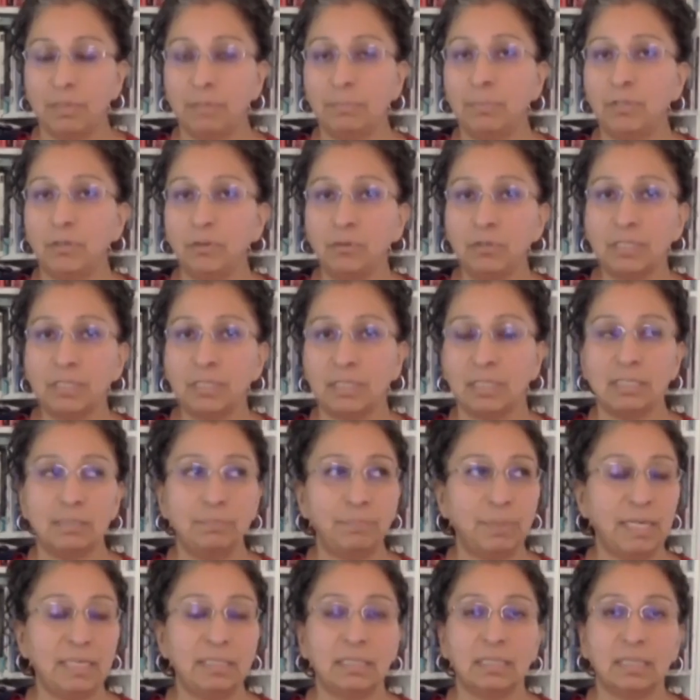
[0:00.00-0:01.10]
But abuse is
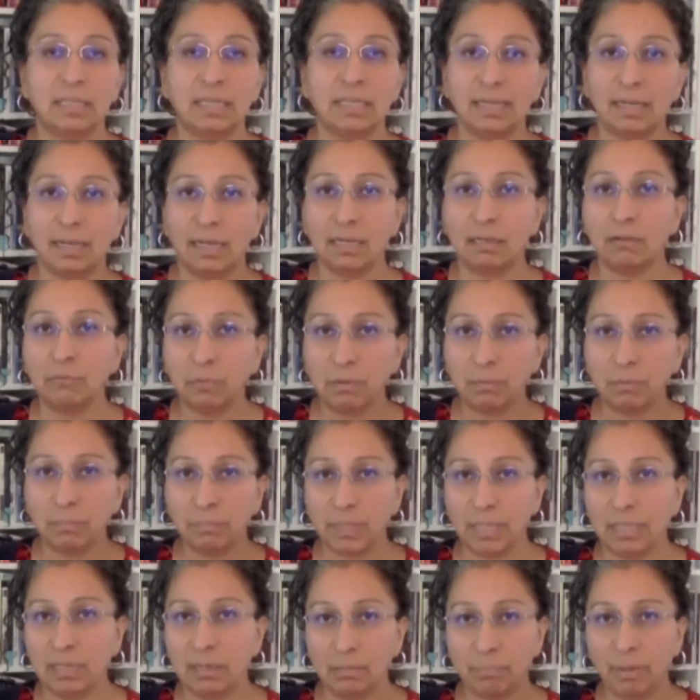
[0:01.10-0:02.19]
basically any
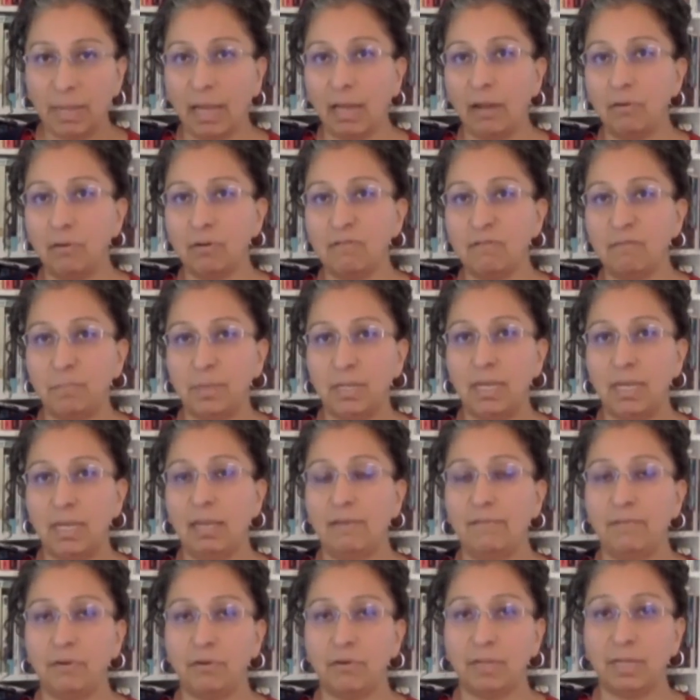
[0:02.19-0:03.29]
repeated pattern of
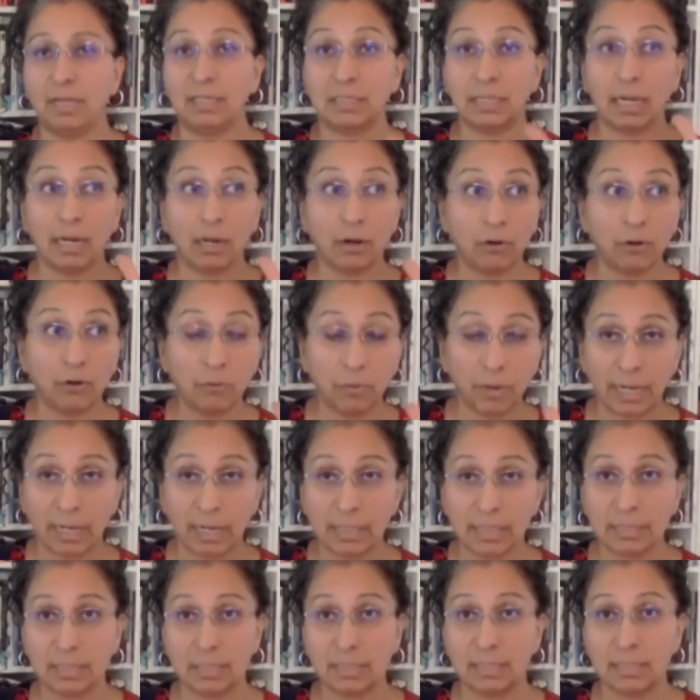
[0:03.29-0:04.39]
behavior that
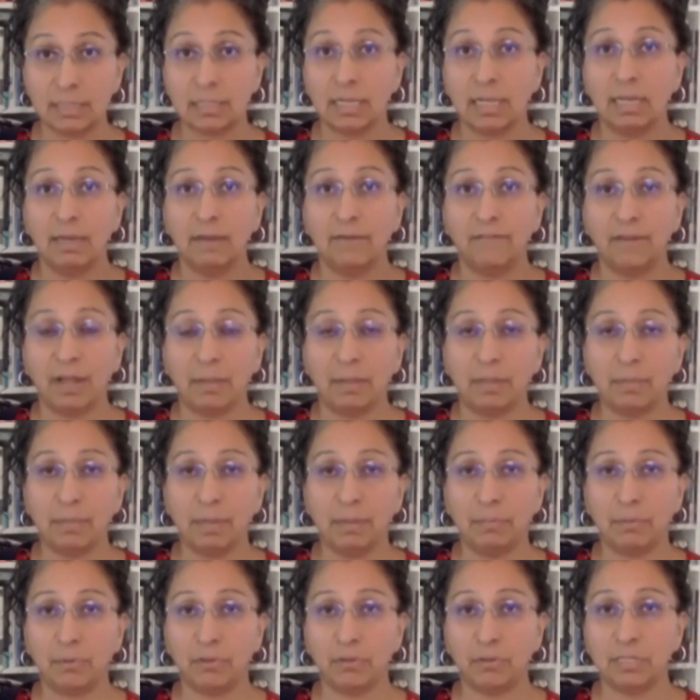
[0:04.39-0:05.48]
terrorizes family
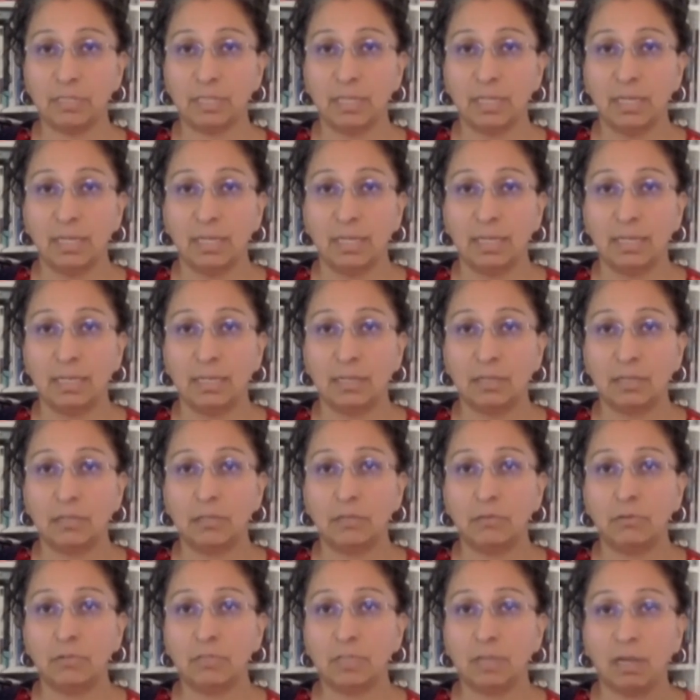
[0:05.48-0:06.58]
members. It
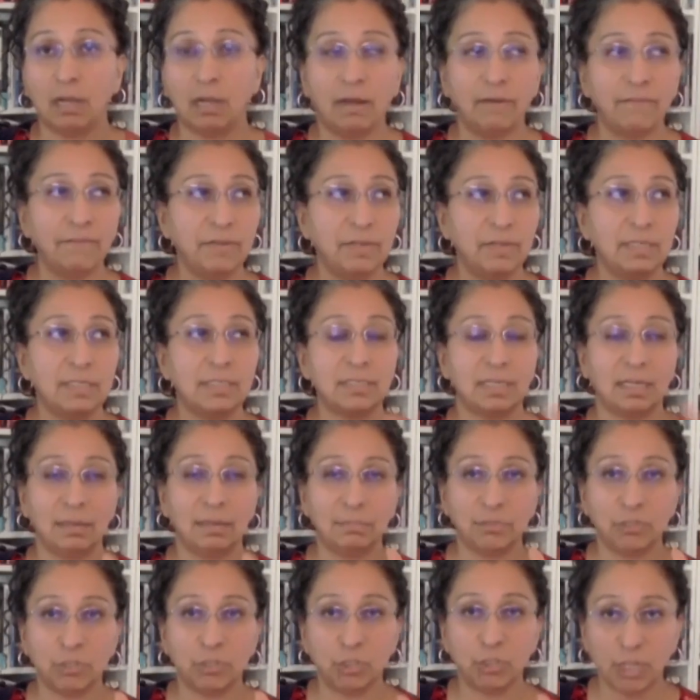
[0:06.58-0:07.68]
includes obvious,
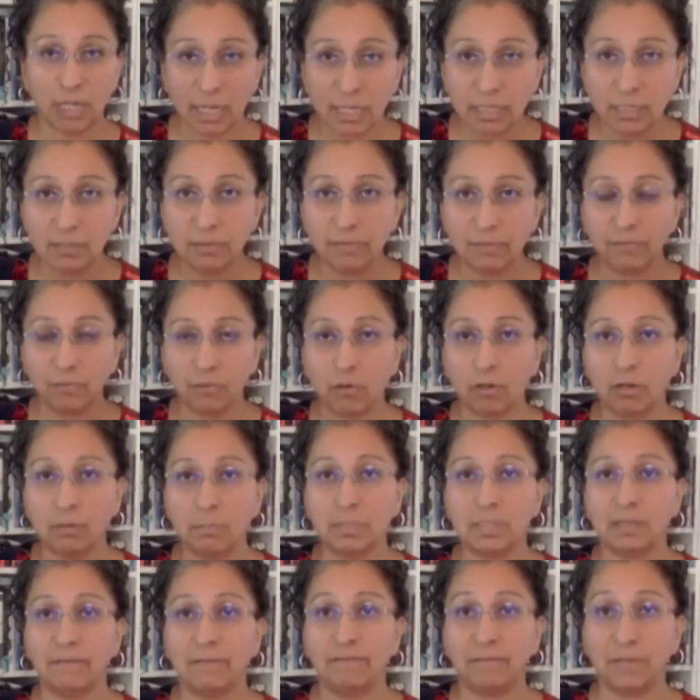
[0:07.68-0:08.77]
objective
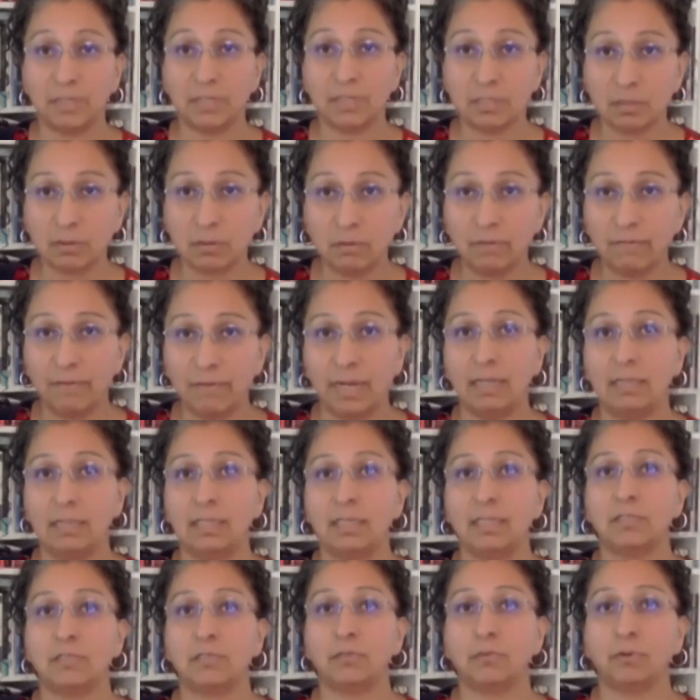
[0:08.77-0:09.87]
forms of physical
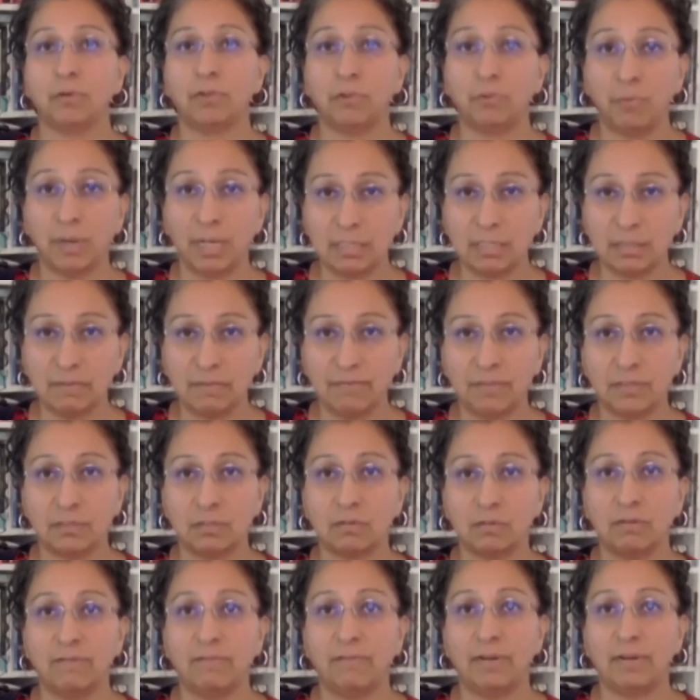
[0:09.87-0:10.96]
violence or threats of
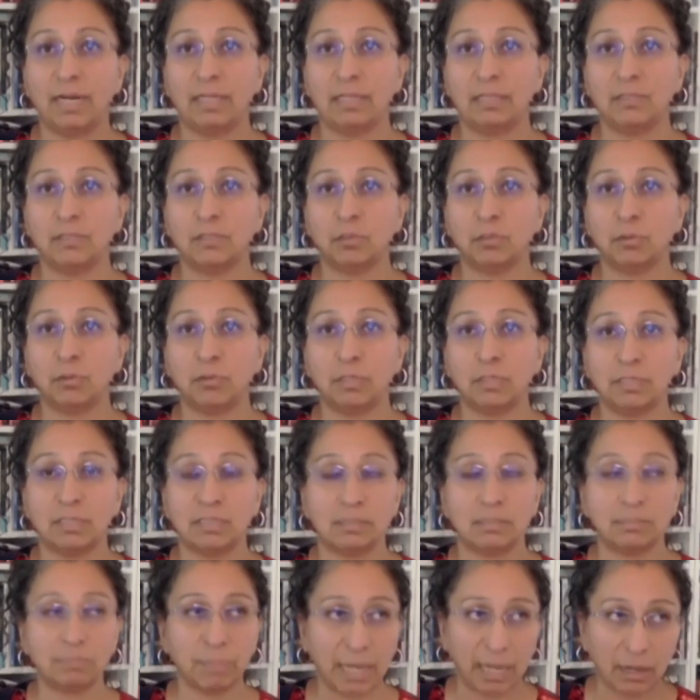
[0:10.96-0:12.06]
physical violence towards the
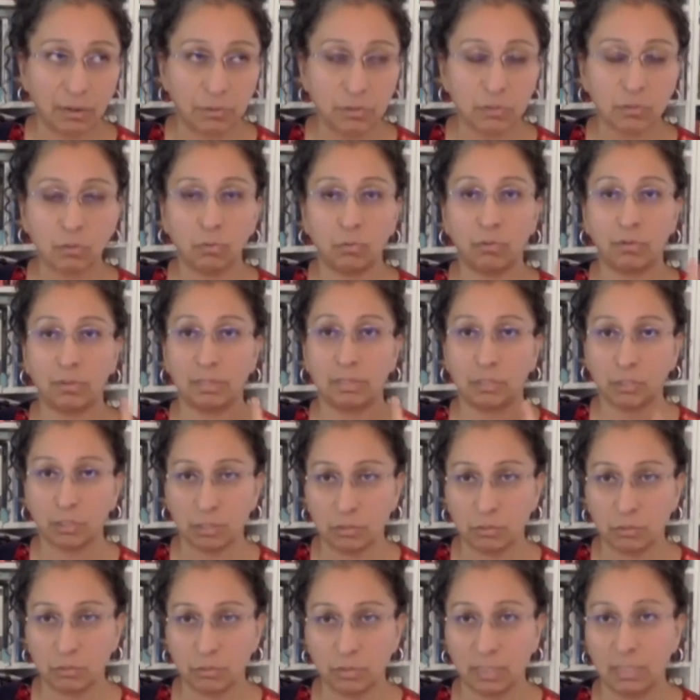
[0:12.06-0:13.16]
spouse or the
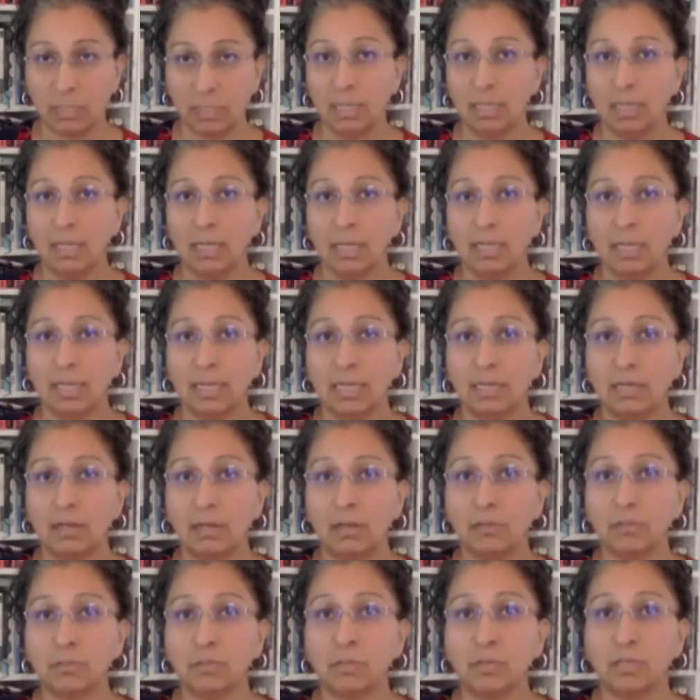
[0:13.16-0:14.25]
children. It can
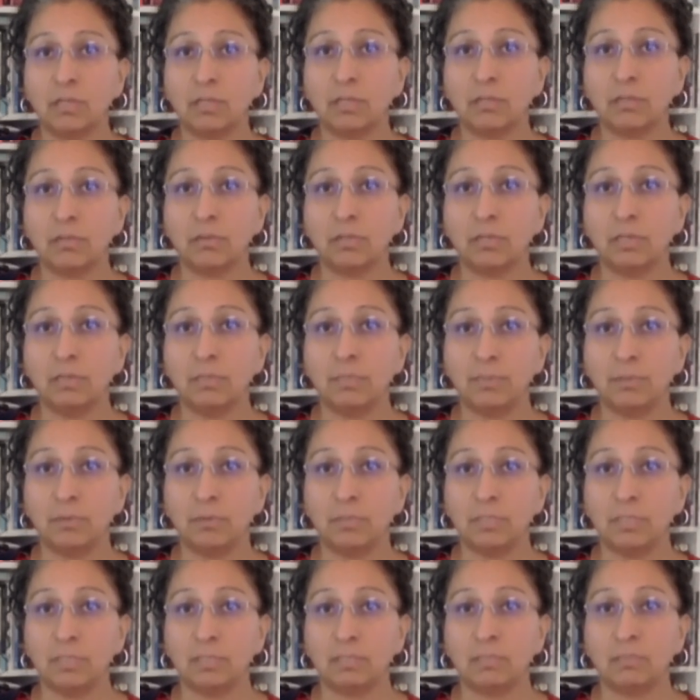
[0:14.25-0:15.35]
also include
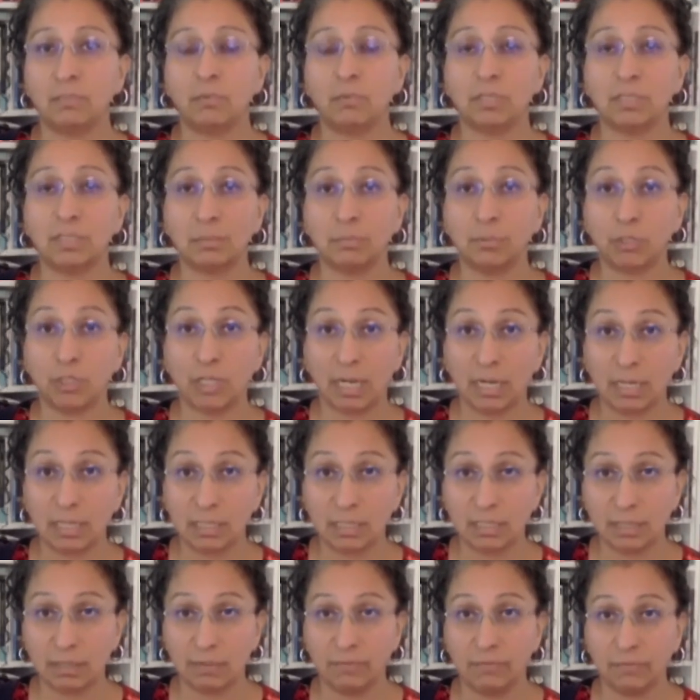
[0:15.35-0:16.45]
abuse that is more
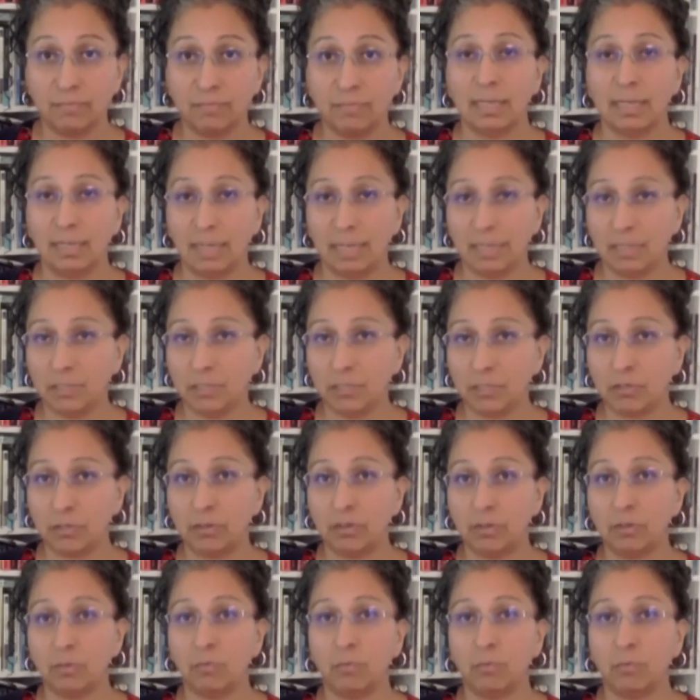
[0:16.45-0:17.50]
subjective in nature.